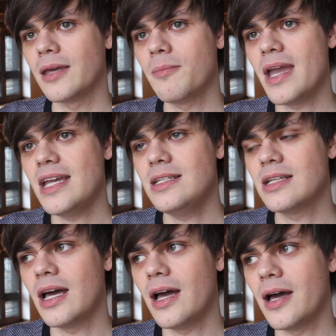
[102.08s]
made
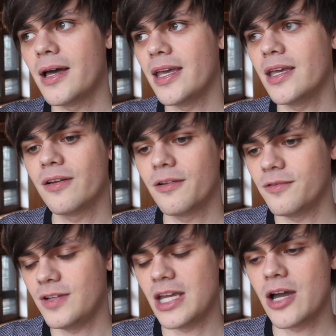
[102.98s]
a
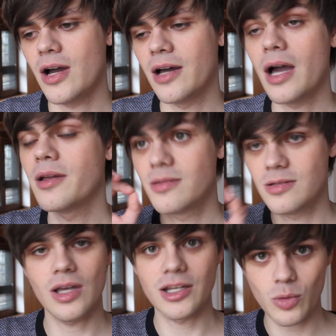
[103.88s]
video,
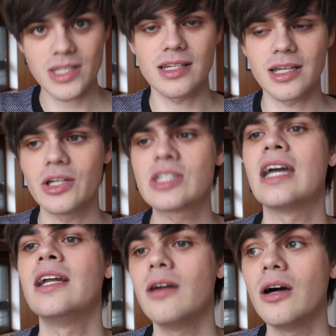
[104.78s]
I tweeted a girl
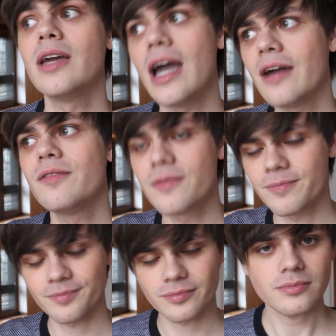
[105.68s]
saying, oh yeah, I've
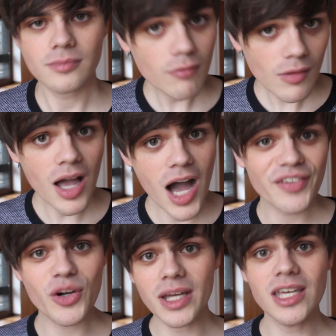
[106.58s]

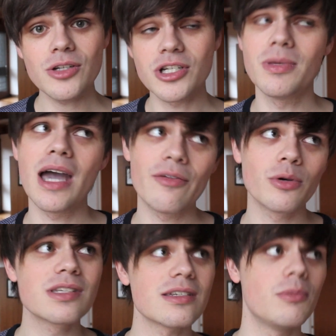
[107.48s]
quit YouTube, yeah,
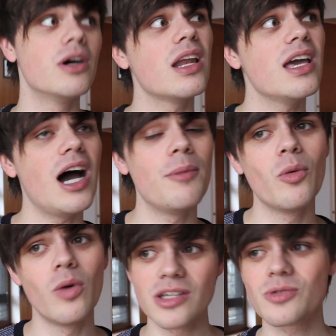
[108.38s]
everyone says I'm ugly, I'm
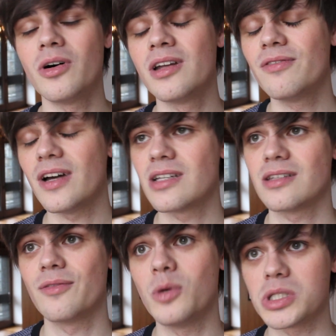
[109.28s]
the worst one in
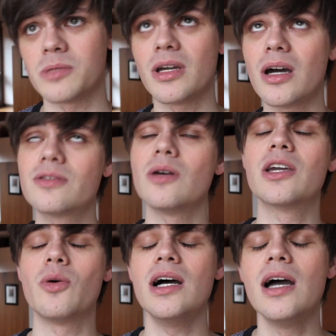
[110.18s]
Fantastic Foursome, yeah, I've
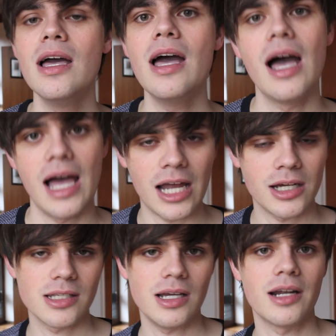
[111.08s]
totally quit.
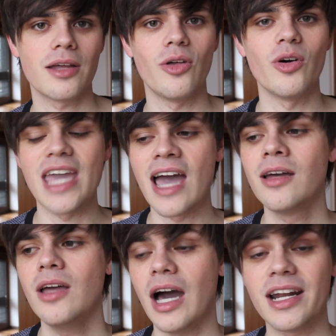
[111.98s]
And I thought, yeah.
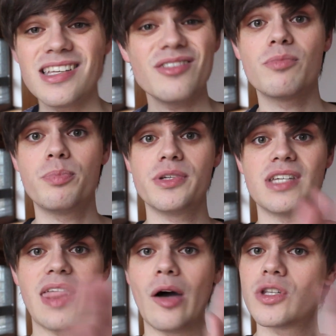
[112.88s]
And I didn't
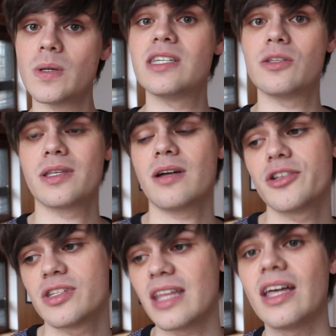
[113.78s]
say that on Twitter, I
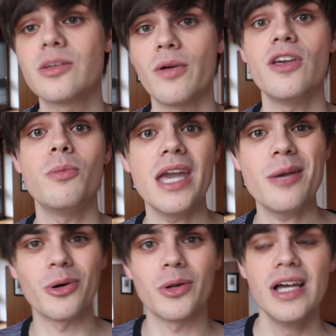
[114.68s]
just said that to a few
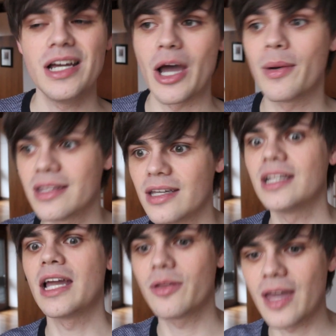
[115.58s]
people, knowing that,
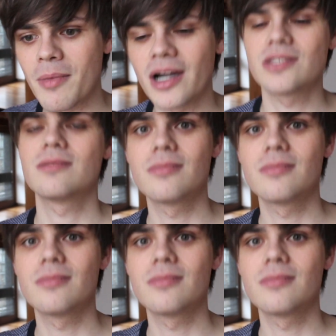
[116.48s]
you know, they might